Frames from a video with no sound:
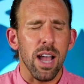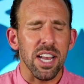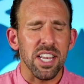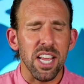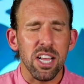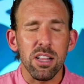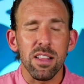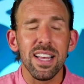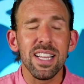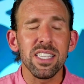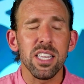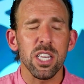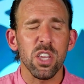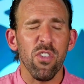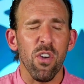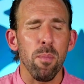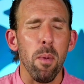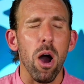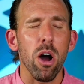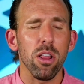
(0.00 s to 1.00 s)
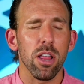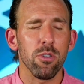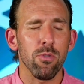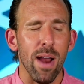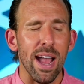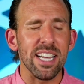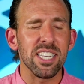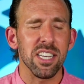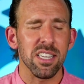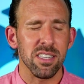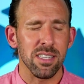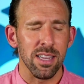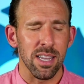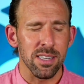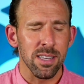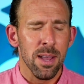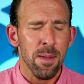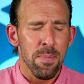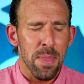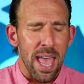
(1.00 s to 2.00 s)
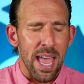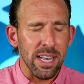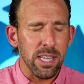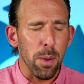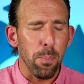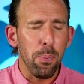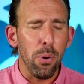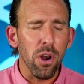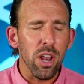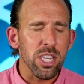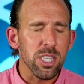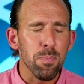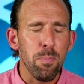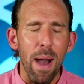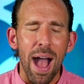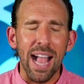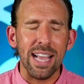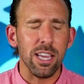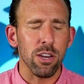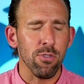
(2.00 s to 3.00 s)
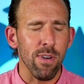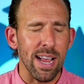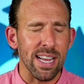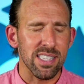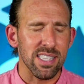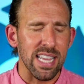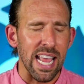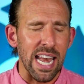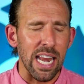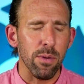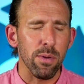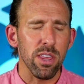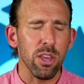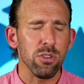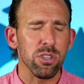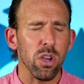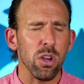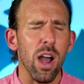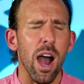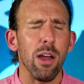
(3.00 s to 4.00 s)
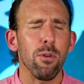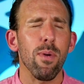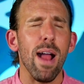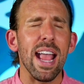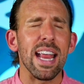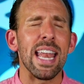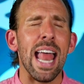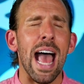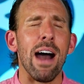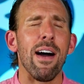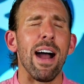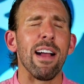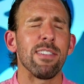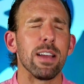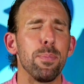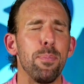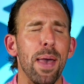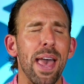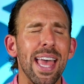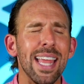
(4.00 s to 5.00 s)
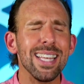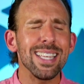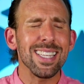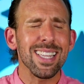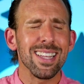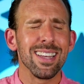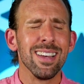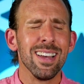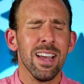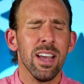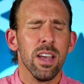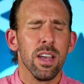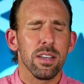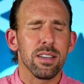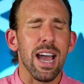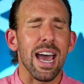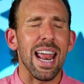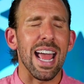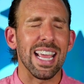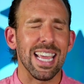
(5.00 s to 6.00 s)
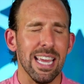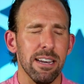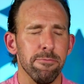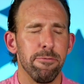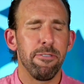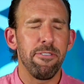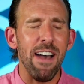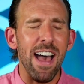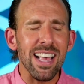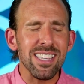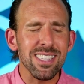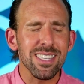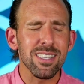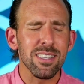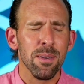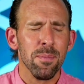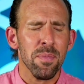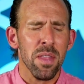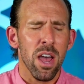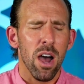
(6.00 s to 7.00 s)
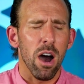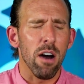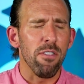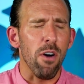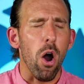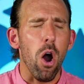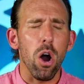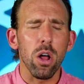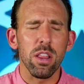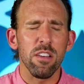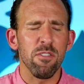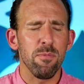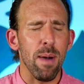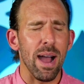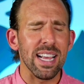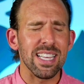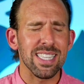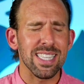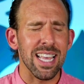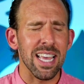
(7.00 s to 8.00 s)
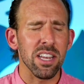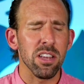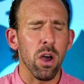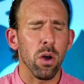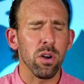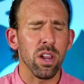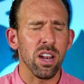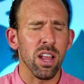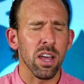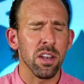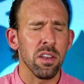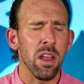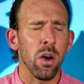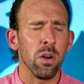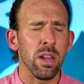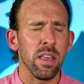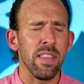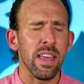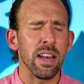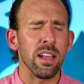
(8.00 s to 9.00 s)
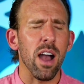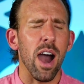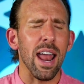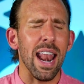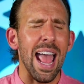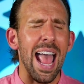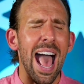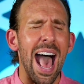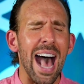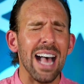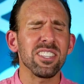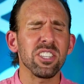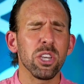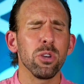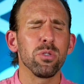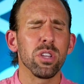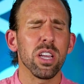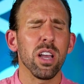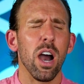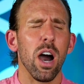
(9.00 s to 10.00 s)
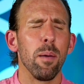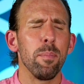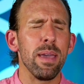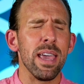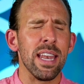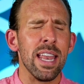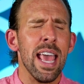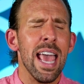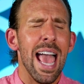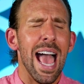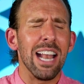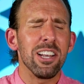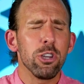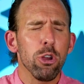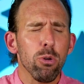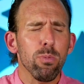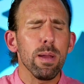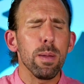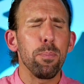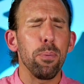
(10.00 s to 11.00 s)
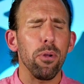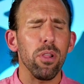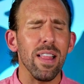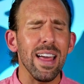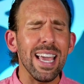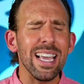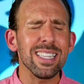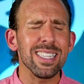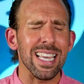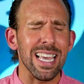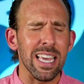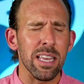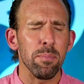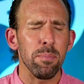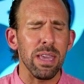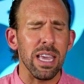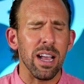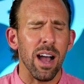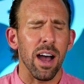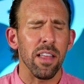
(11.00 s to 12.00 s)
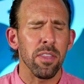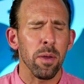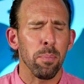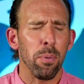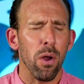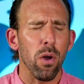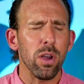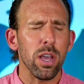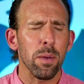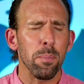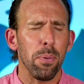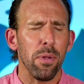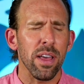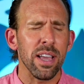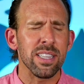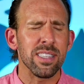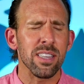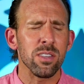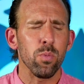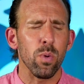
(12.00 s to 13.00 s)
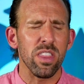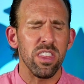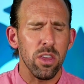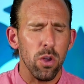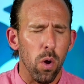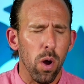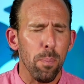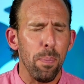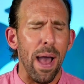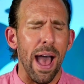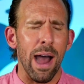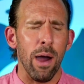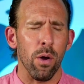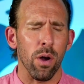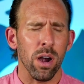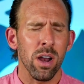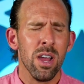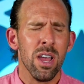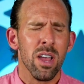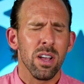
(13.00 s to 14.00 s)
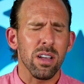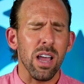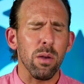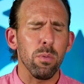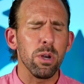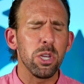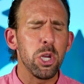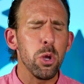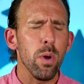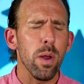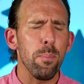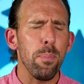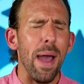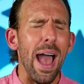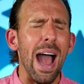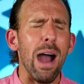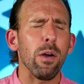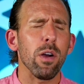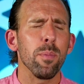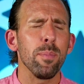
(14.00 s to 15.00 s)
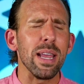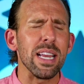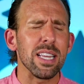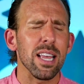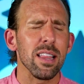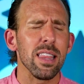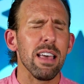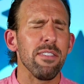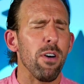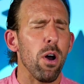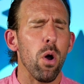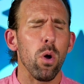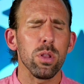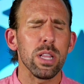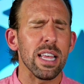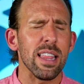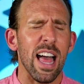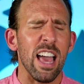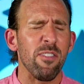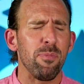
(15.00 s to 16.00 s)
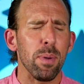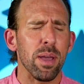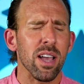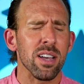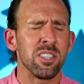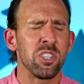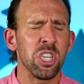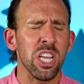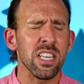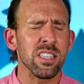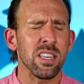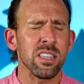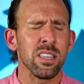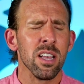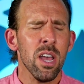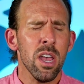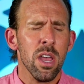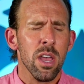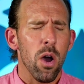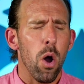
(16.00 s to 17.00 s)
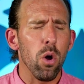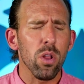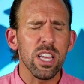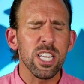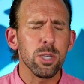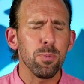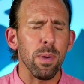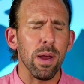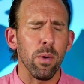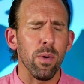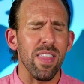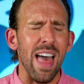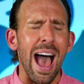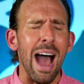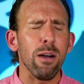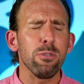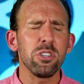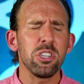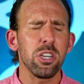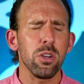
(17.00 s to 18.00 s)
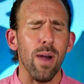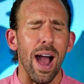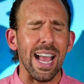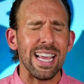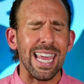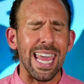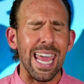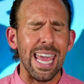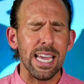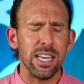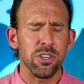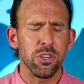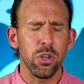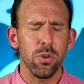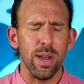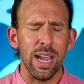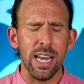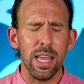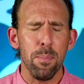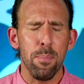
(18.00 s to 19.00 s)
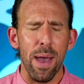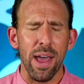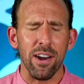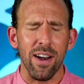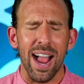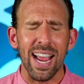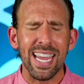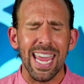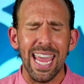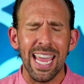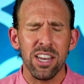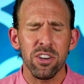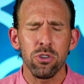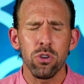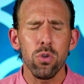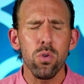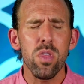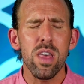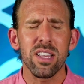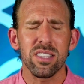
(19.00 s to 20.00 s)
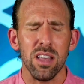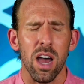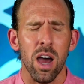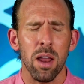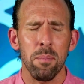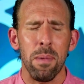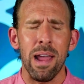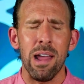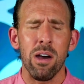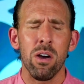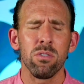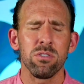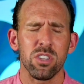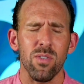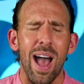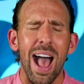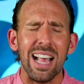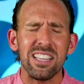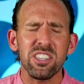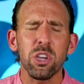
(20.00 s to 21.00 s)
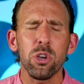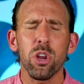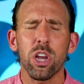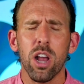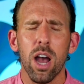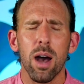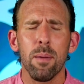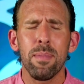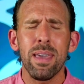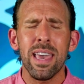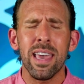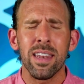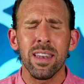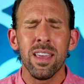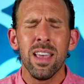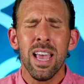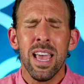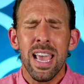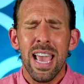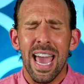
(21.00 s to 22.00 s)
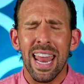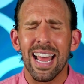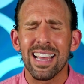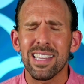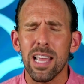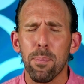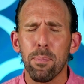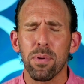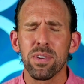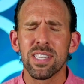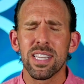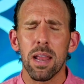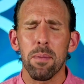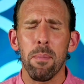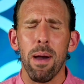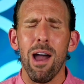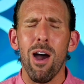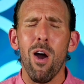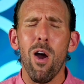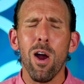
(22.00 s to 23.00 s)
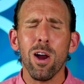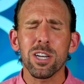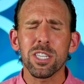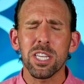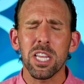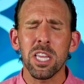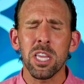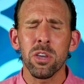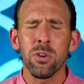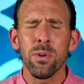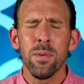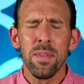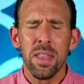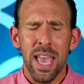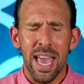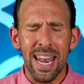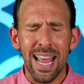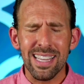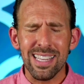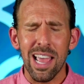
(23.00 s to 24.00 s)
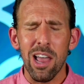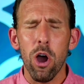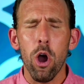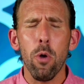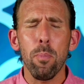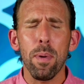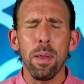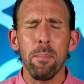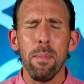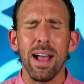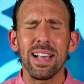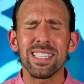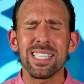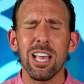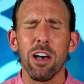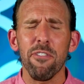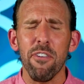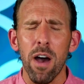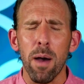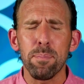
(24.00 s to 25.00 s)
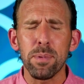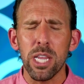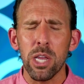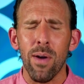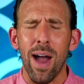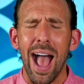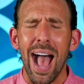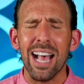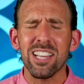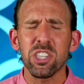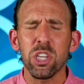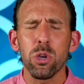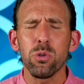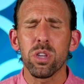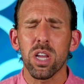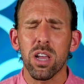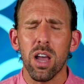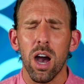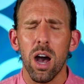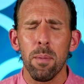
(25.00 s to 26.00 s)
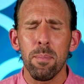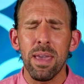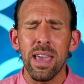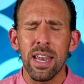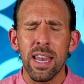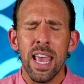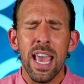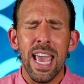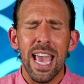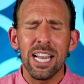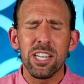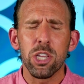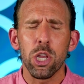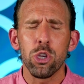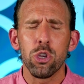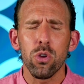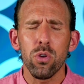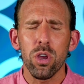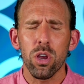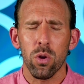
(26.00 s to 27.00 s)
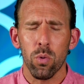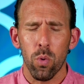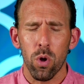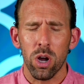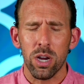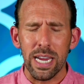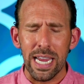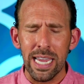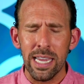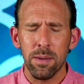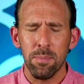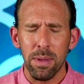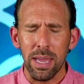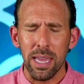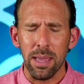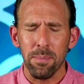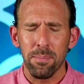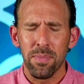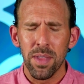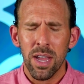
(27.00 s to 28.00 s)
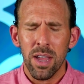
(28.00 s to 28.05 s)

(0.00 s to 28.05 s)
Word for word: God, to cleanse us from all unrighteousness and to put us back in right standing with you. So, God, right now I repent God, I confess of all of my sin, known and unknown. And then, God, I ask you to come in and to replace in me, God, the broken places with your power. God, would you empower me to live a holy life? Because, Jesus, Holy Spirit, without you, I can't do any better. I can't do this on my own. So I ask you to come in. And as I present my heart to you and as I open myself up to you, I ask you to come in and to do your work in me.